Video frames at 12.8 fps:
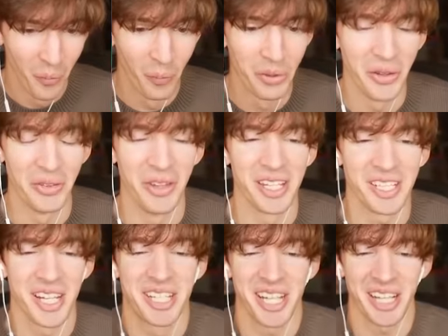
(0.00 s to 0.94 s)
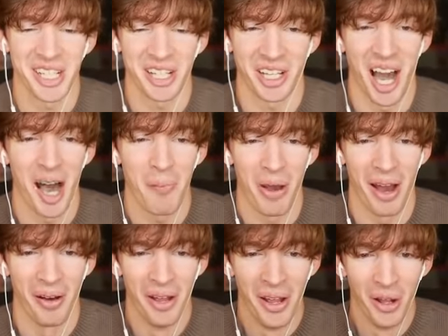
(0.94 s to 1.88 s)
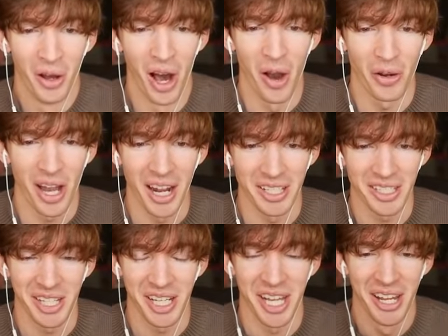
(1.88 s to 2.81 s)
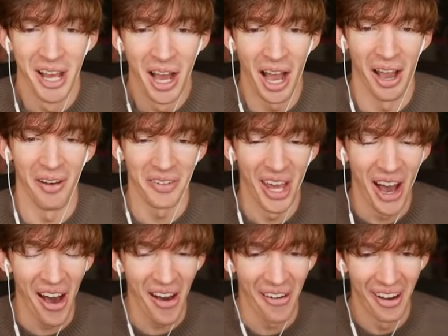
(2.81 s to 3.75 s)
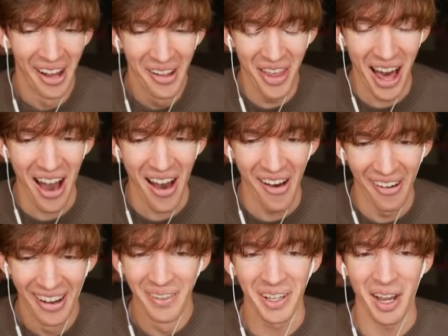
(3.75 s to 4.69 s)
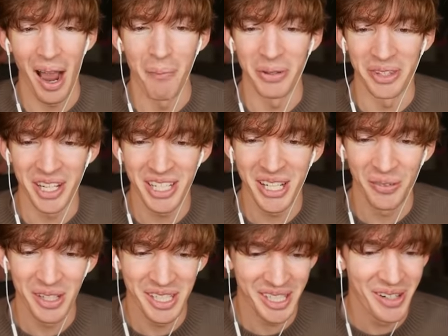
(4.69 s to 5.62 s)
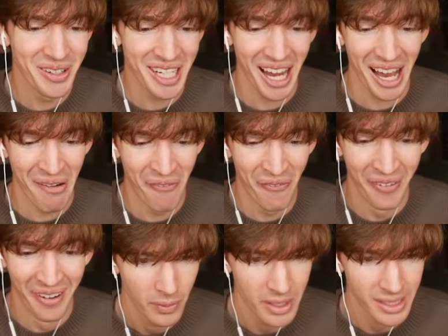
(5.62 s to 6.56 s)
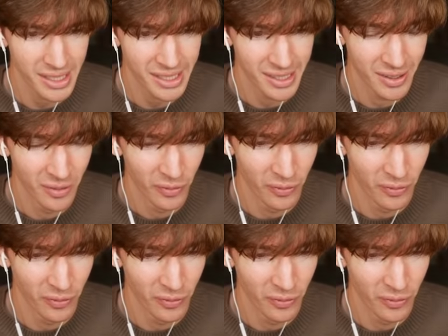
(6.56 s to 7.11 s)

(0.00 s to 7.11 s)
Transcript: Dude, this is such a cop-out. Oh, God, she doesn't... Uh, no! No! The competition was too tough. What is this?